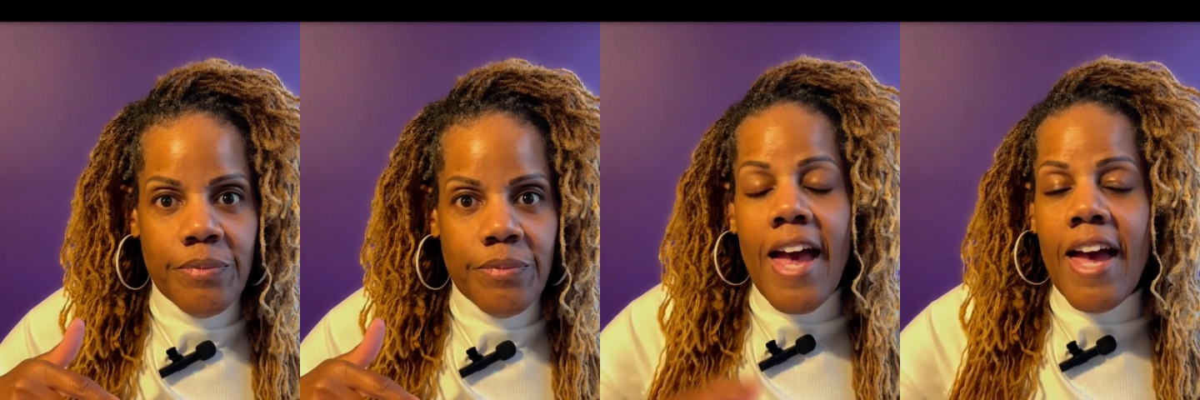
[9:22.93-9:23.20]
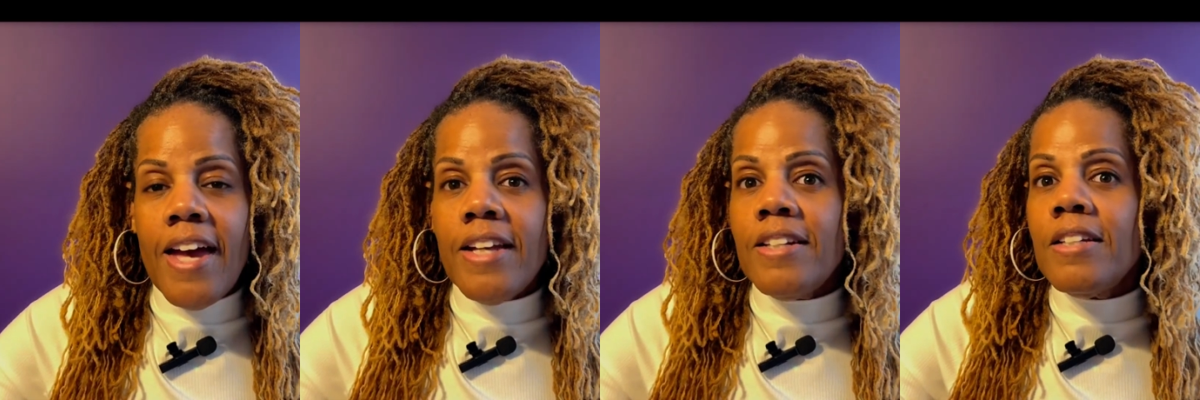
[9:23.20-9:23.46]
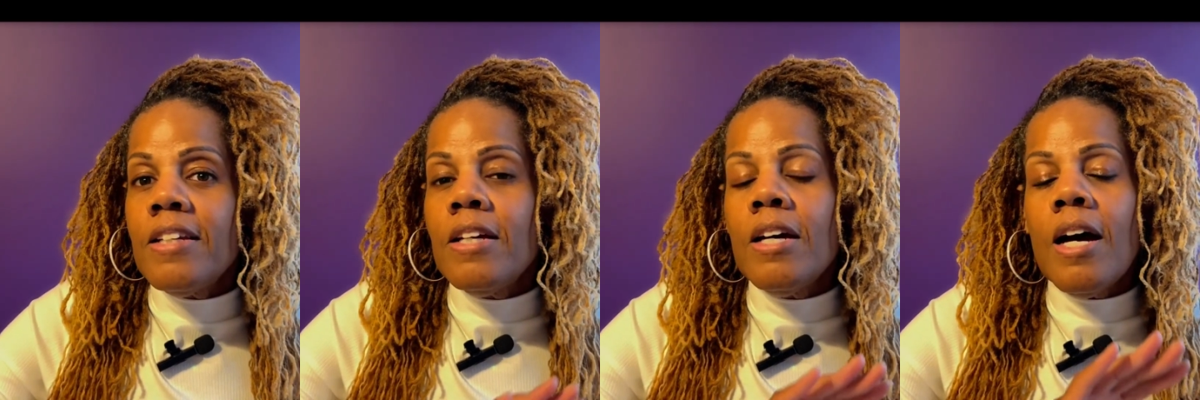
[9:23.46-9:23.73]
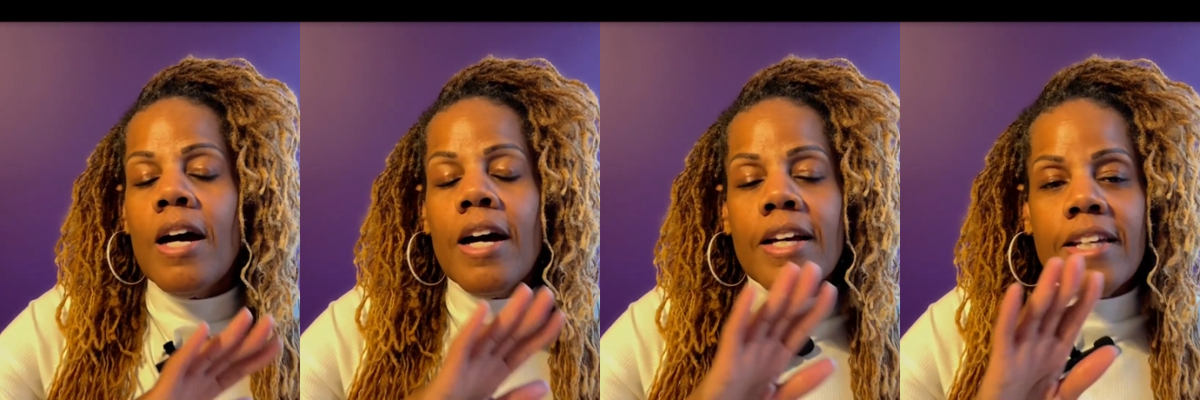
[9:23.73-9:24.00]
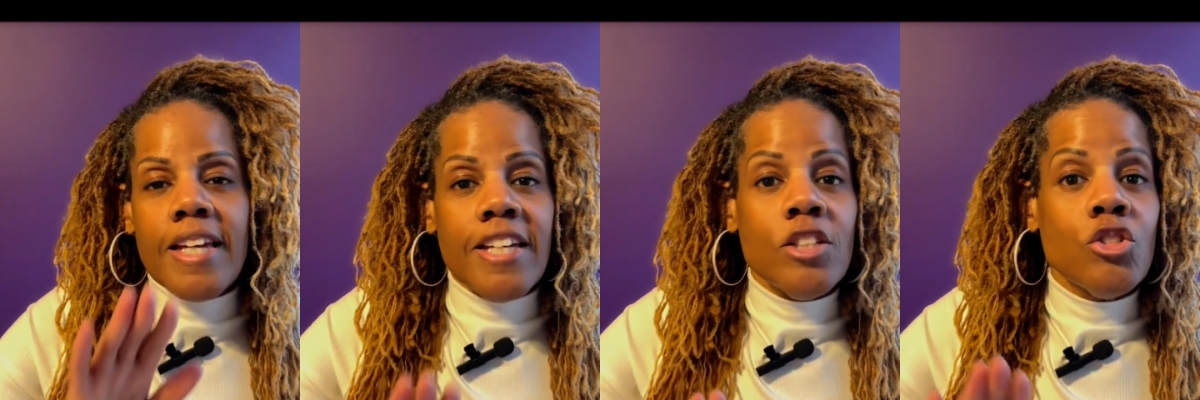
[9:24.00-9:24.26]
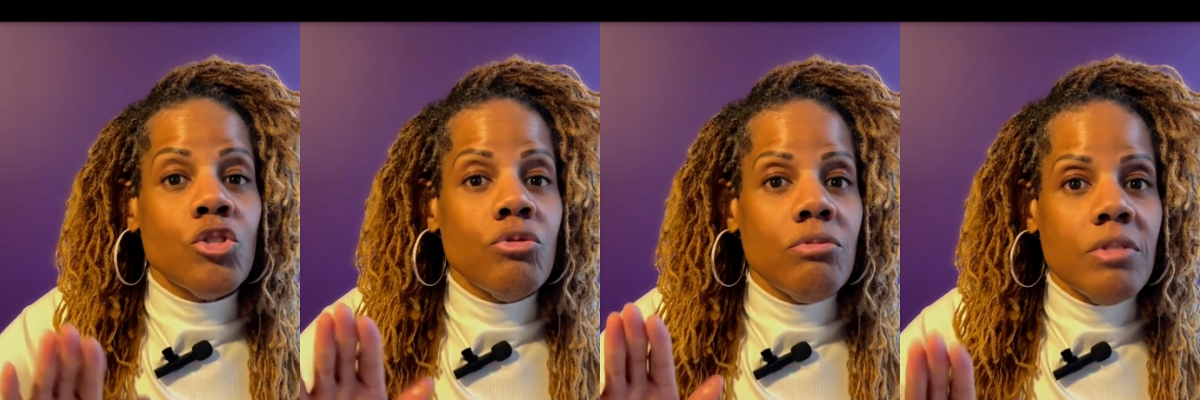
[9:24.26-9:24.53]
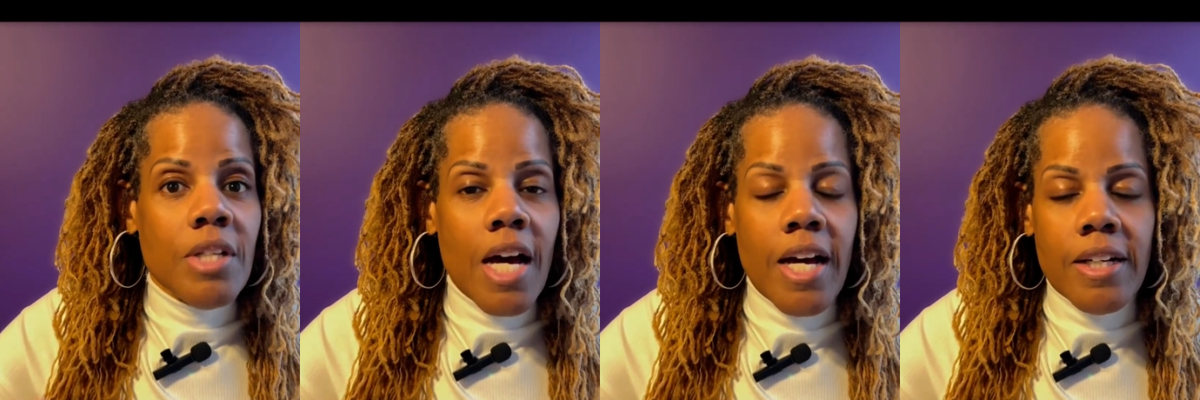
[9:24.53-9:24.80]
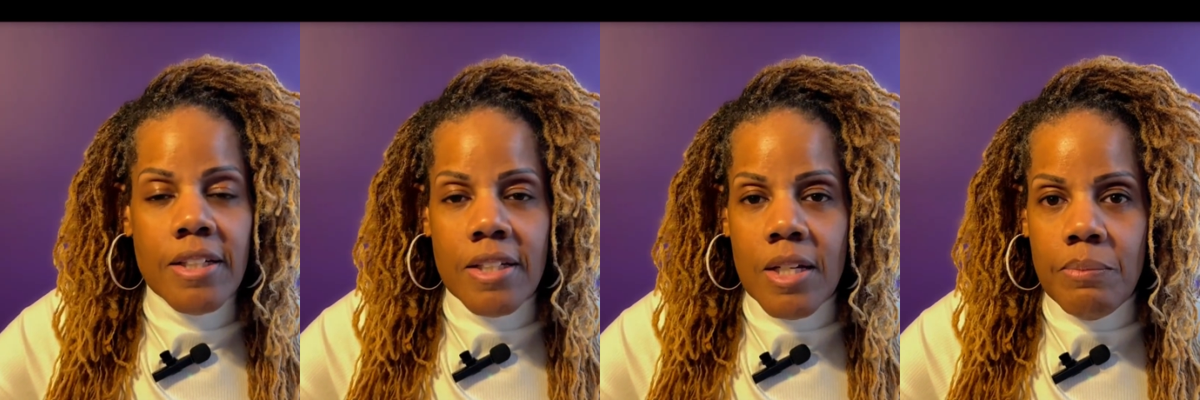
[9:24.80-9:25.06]
And again, do
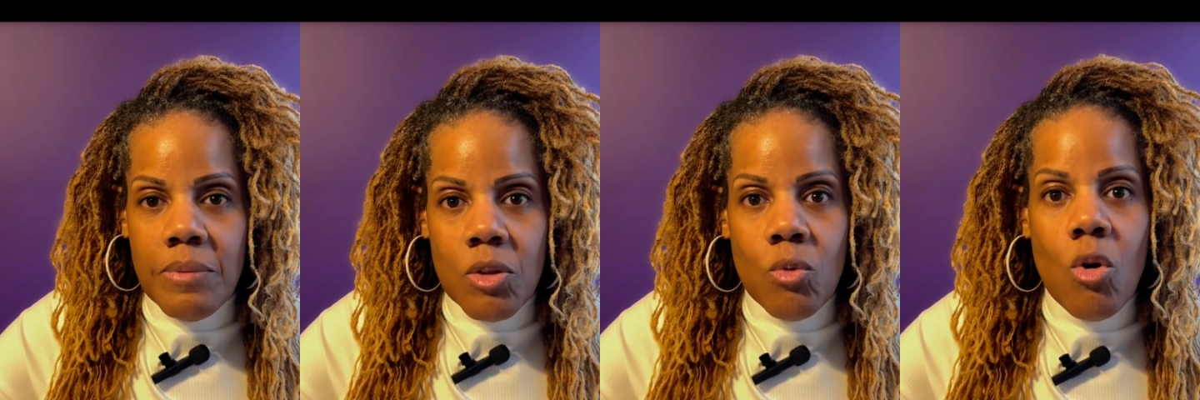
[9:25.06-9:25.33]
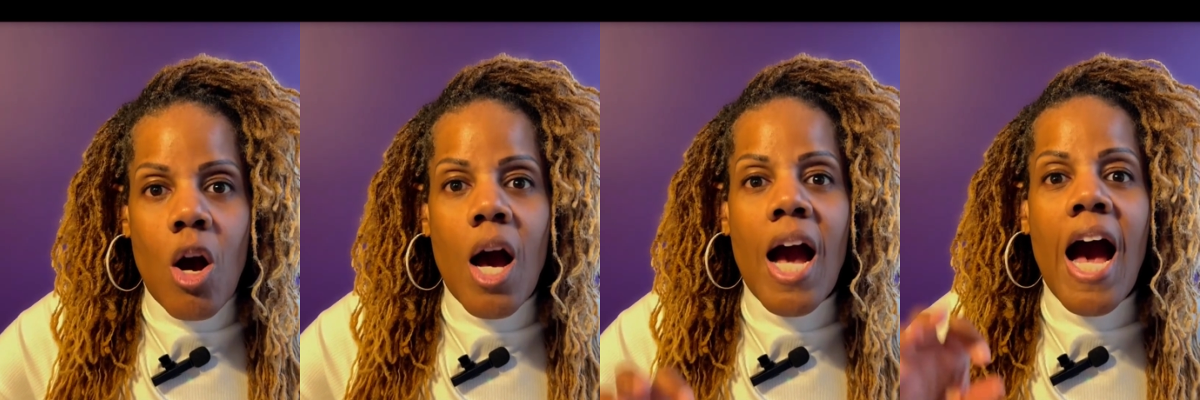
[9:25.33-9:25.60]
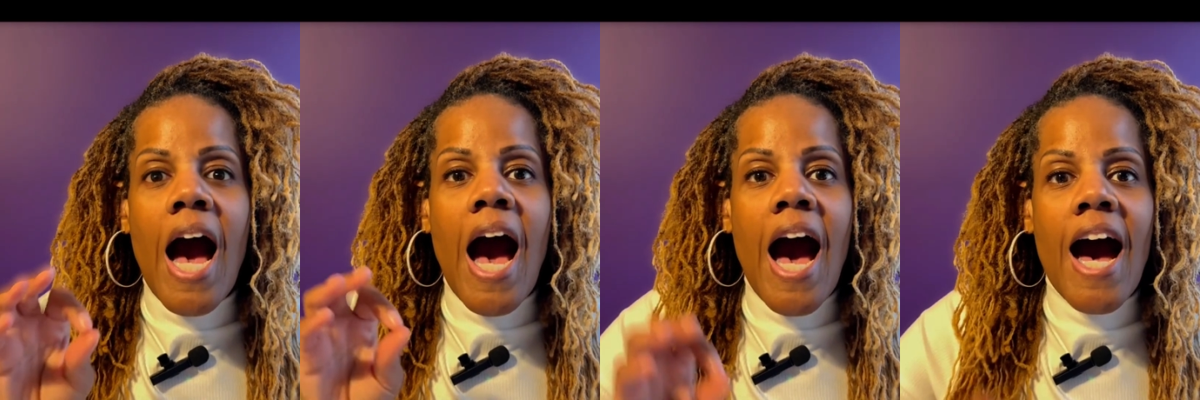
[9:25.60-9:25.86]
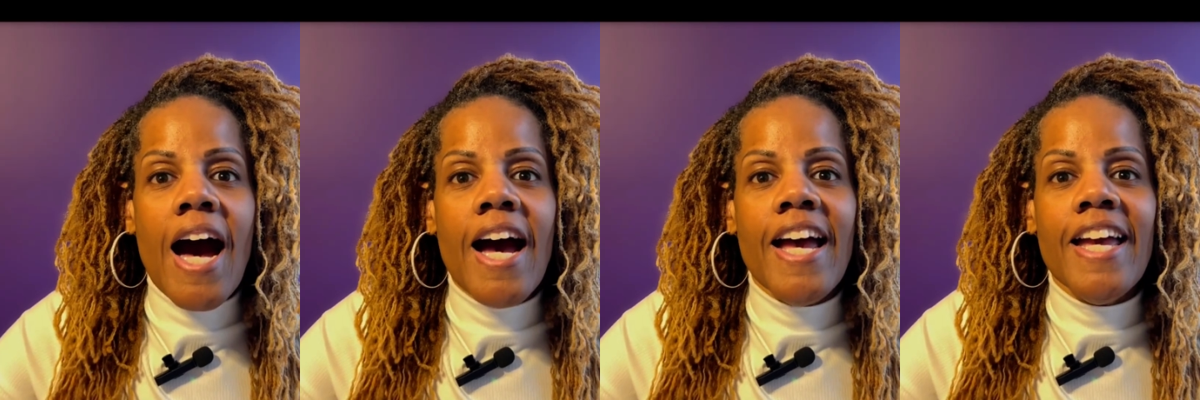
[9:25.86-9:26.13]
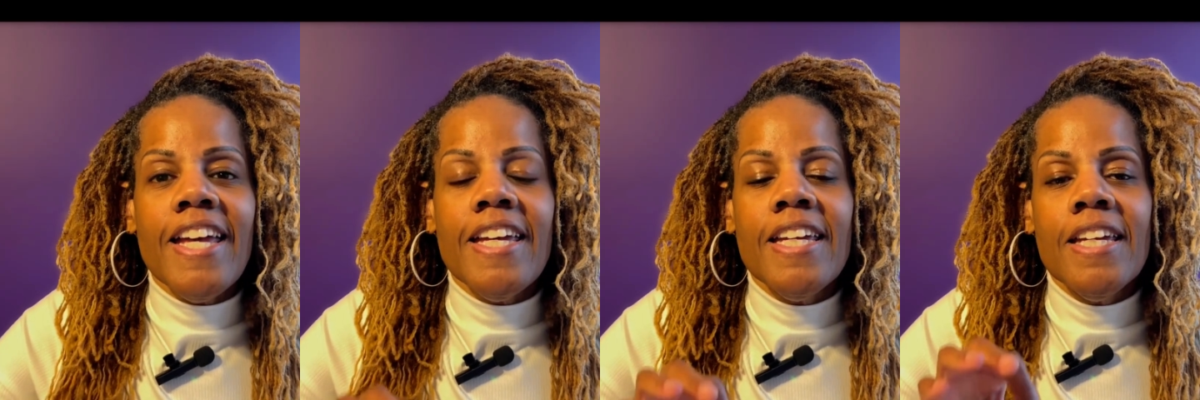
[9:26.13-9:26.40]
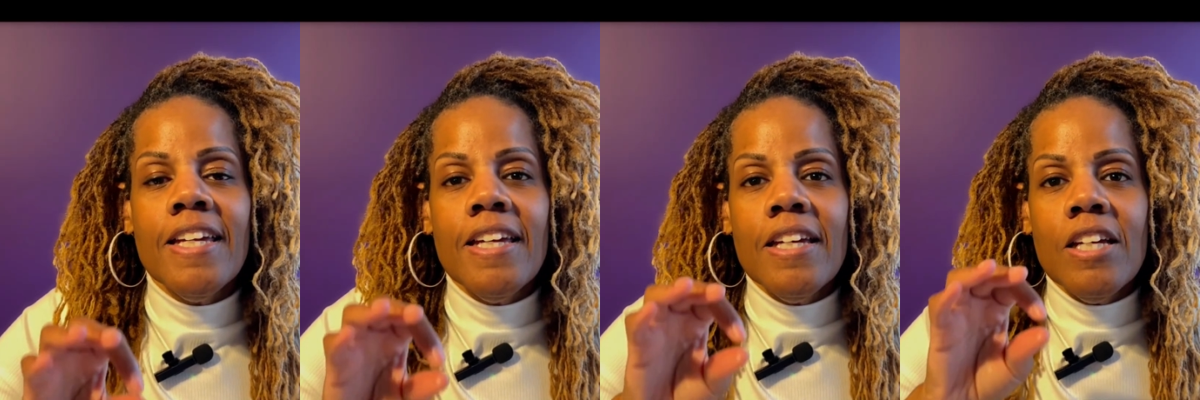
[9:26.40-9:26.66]
not get me wrong. I